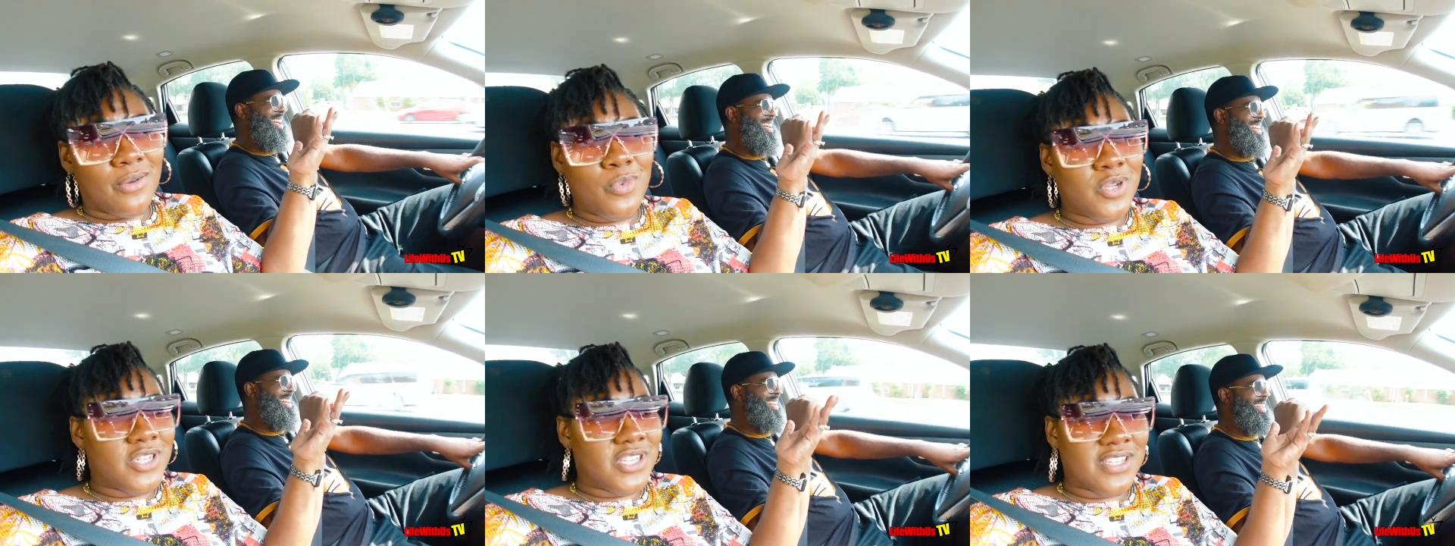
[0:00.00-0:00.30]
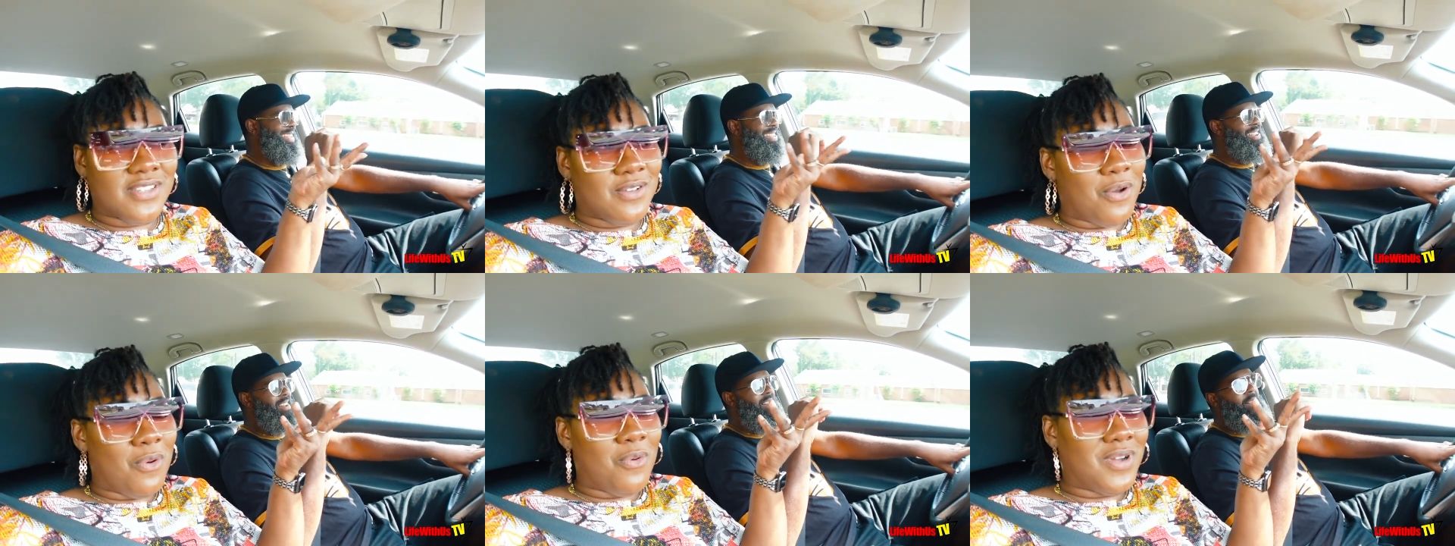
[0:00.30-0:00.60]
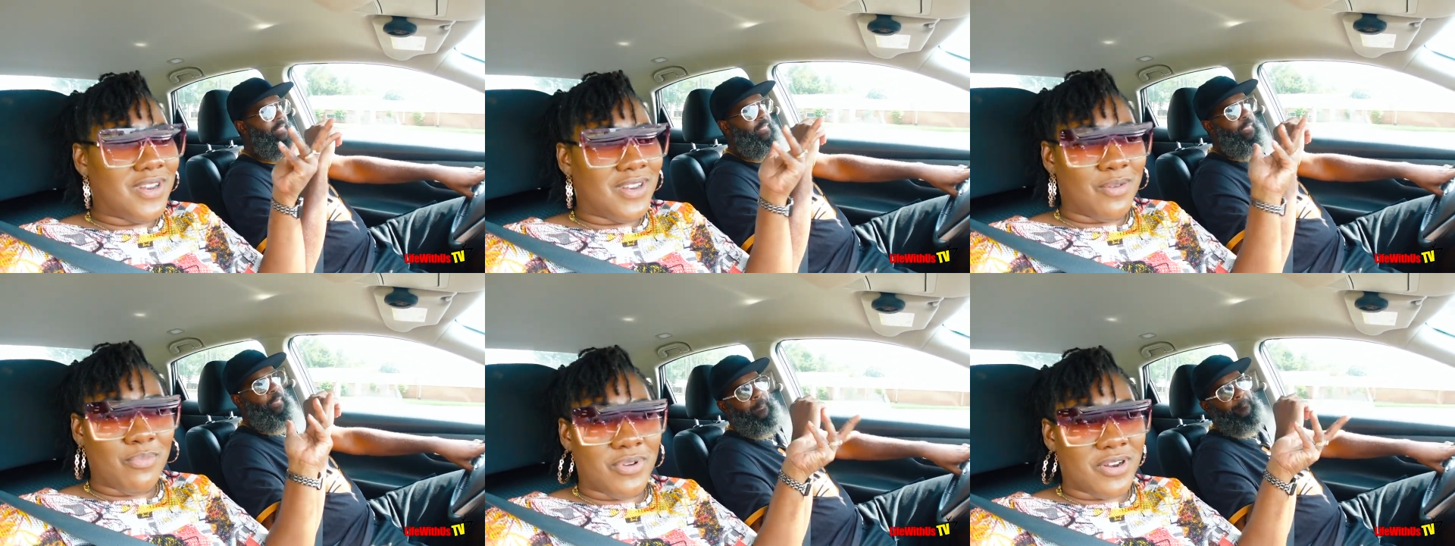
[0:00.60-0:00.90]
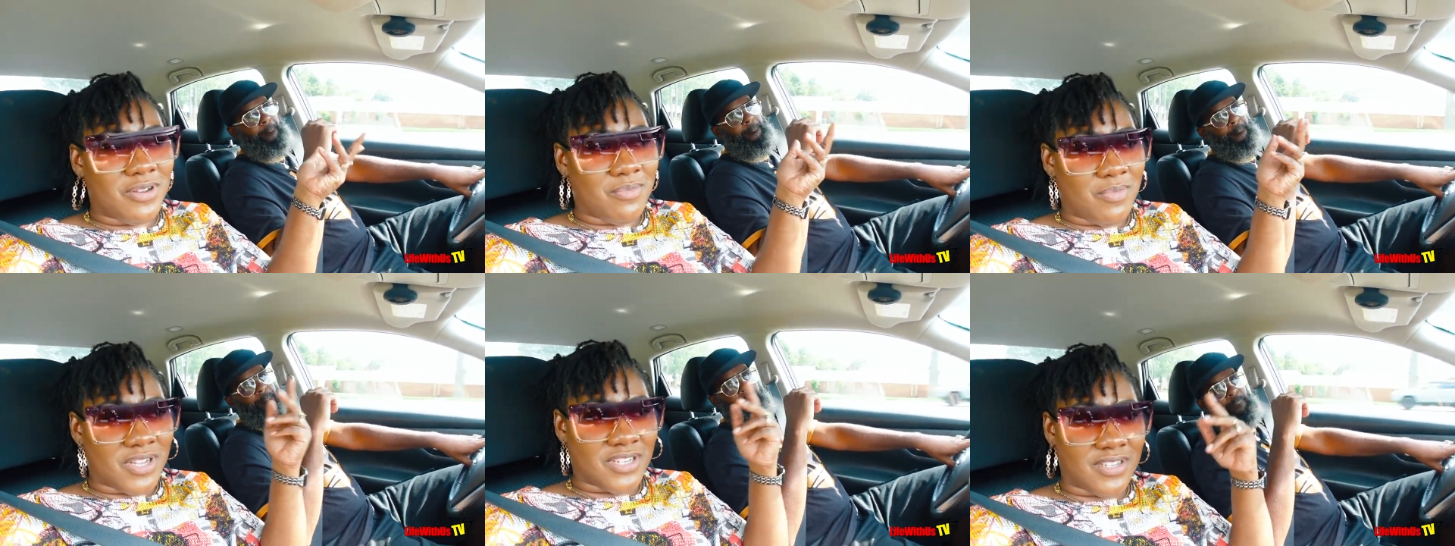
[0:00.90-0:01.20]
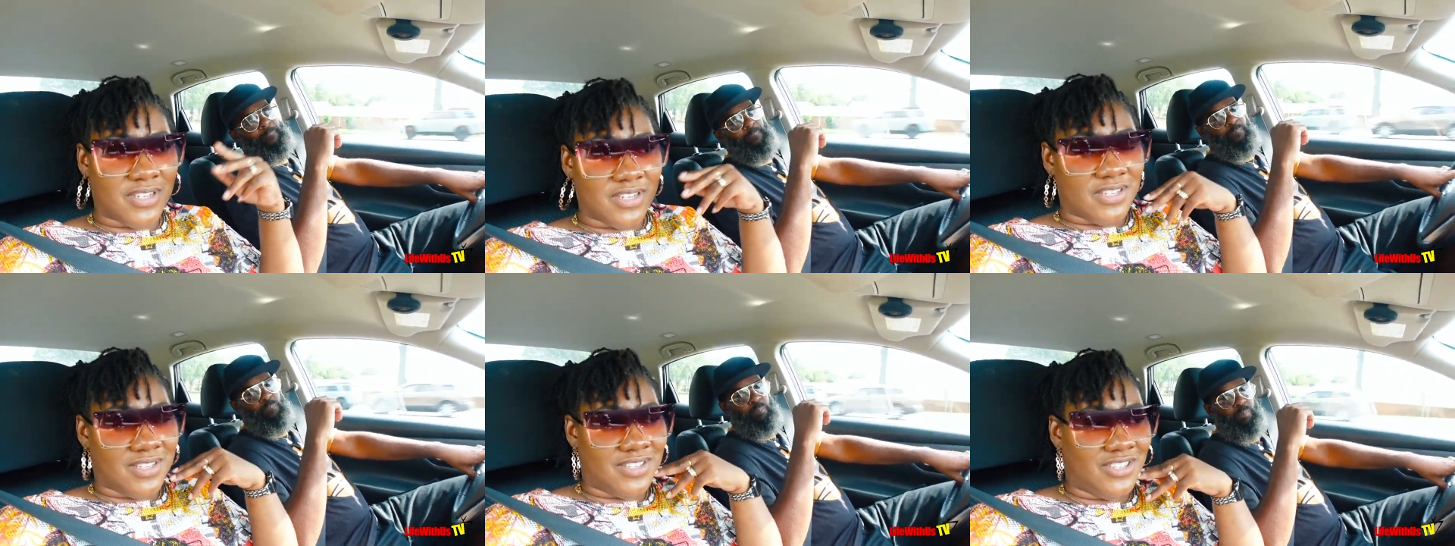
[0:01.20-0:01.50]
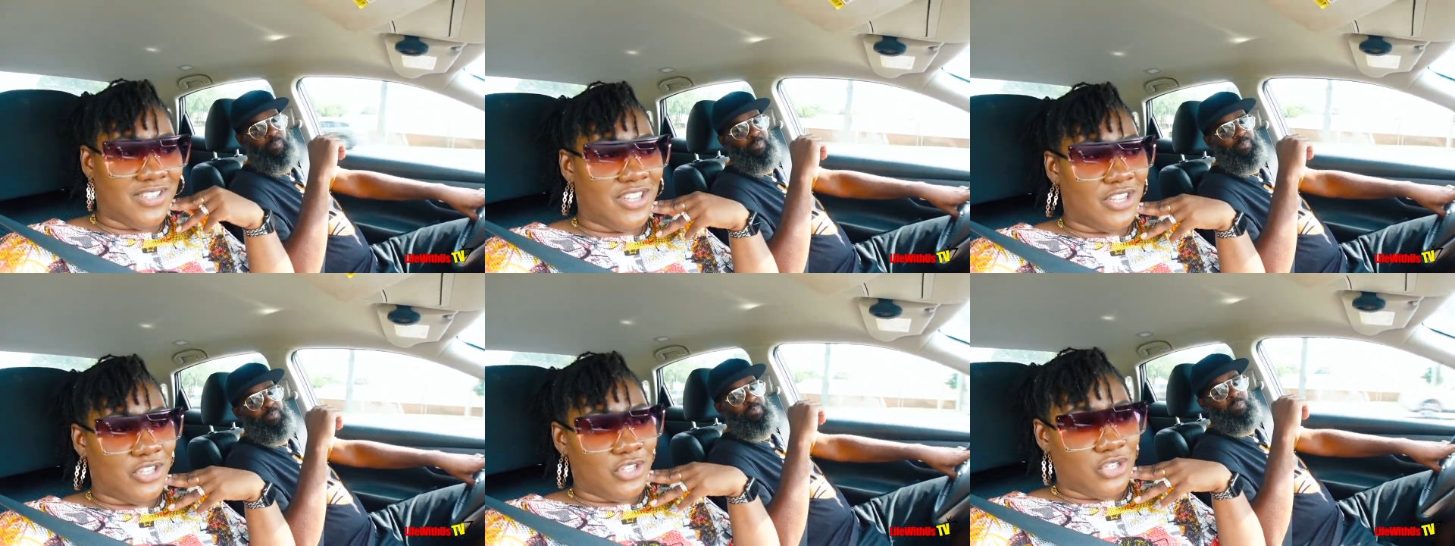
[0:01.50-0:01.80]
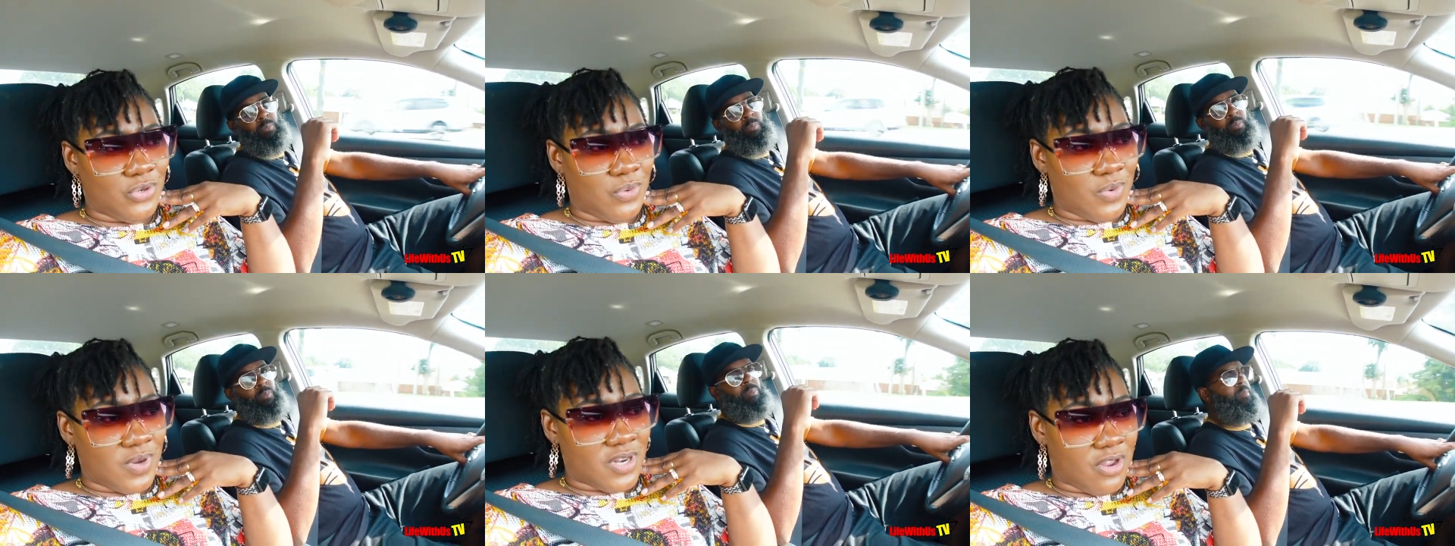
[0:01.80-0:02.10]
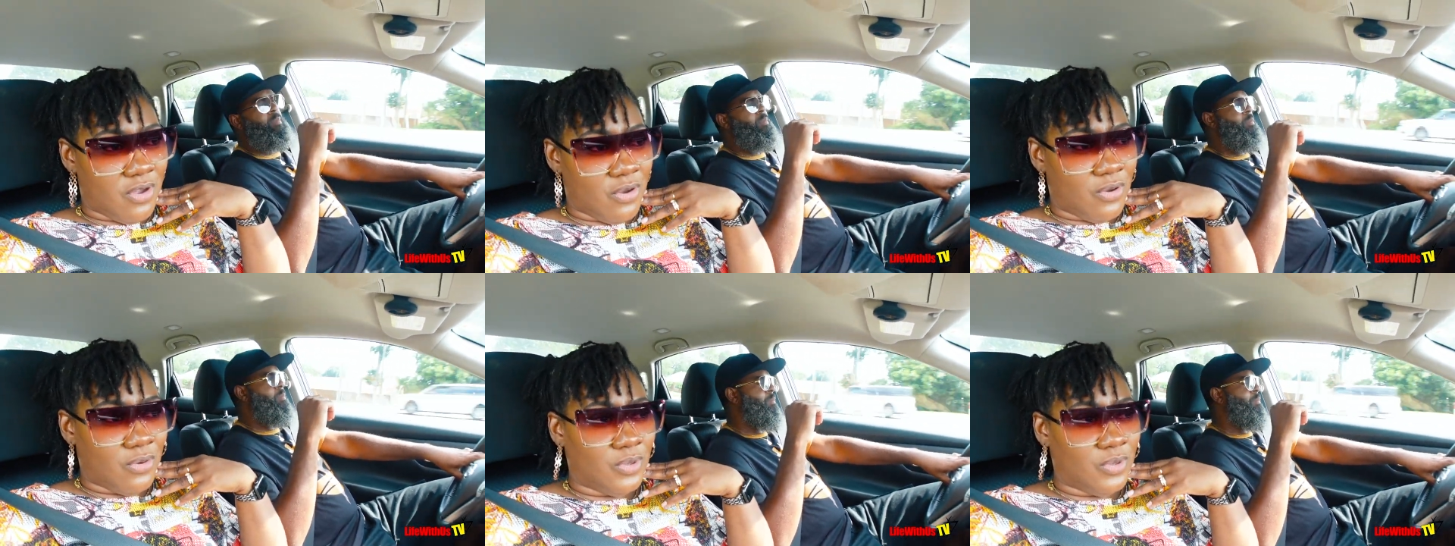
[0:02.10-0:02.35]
we just going and pretty much just enjoying the